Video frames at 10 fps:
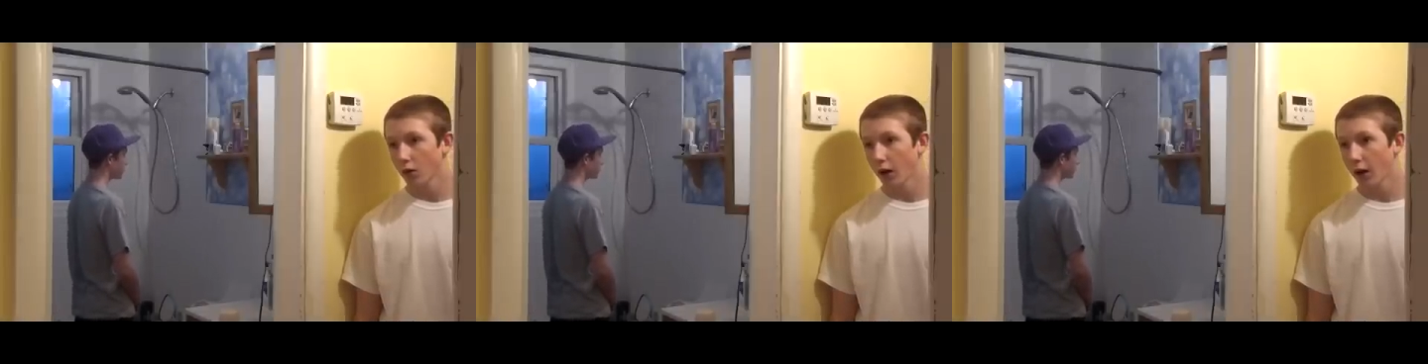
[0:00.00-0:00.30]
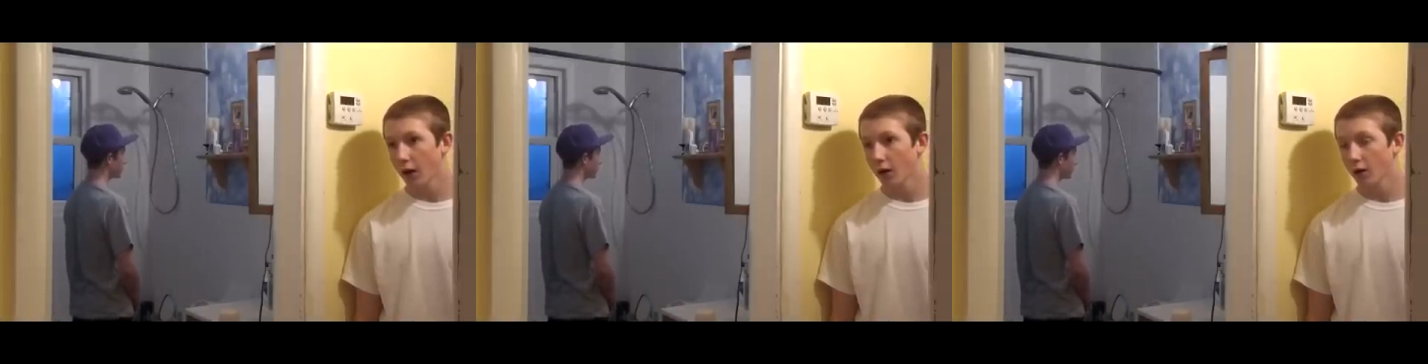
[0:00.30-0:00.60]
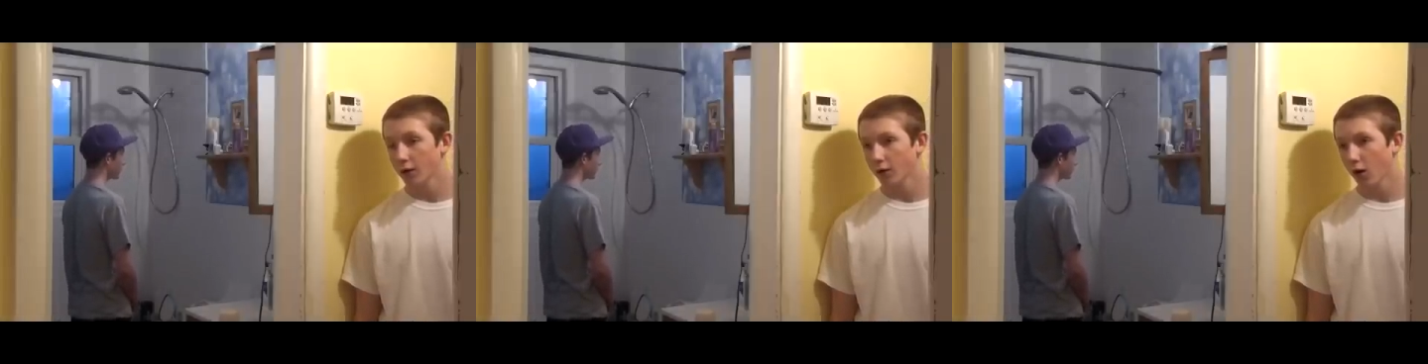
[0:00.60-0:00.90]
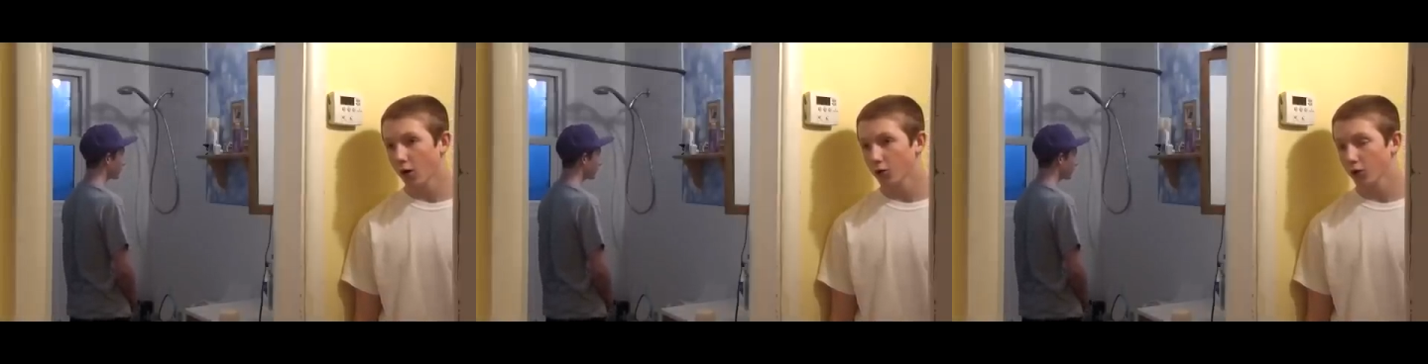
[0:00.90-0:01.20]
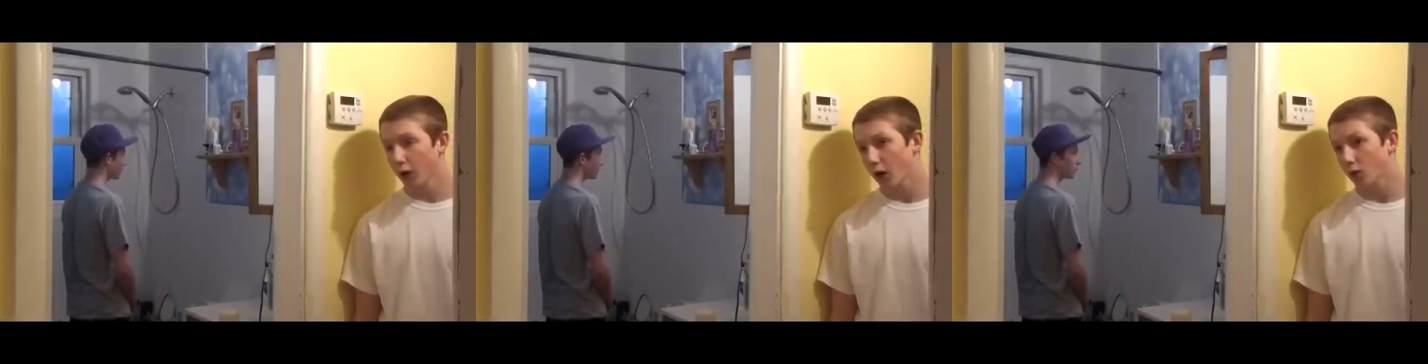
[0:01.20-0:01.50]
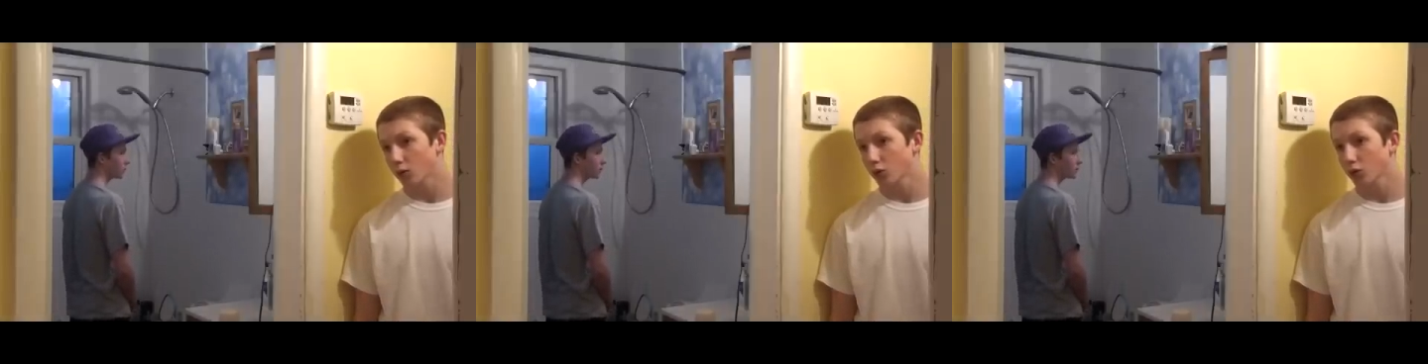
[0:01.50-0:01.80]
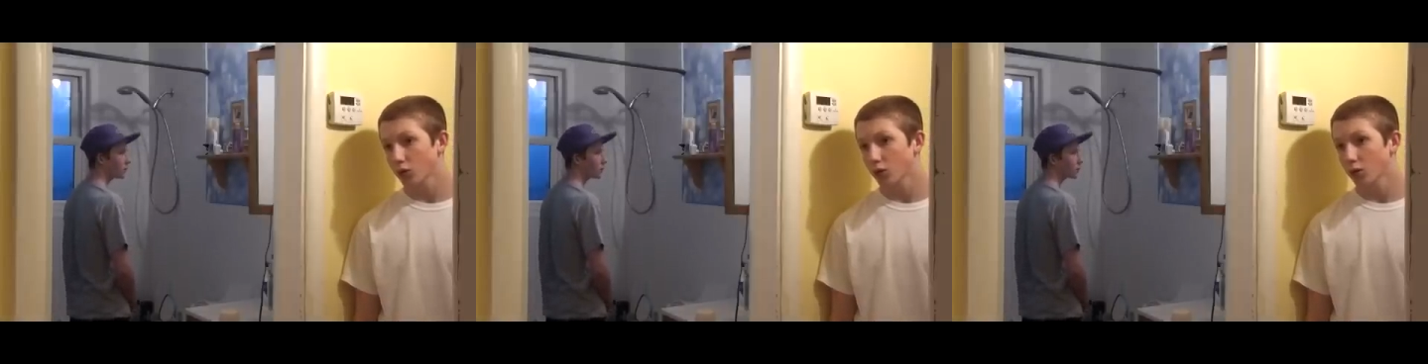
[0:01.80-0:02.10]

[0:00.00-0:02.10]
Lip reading: Cat is on your couch.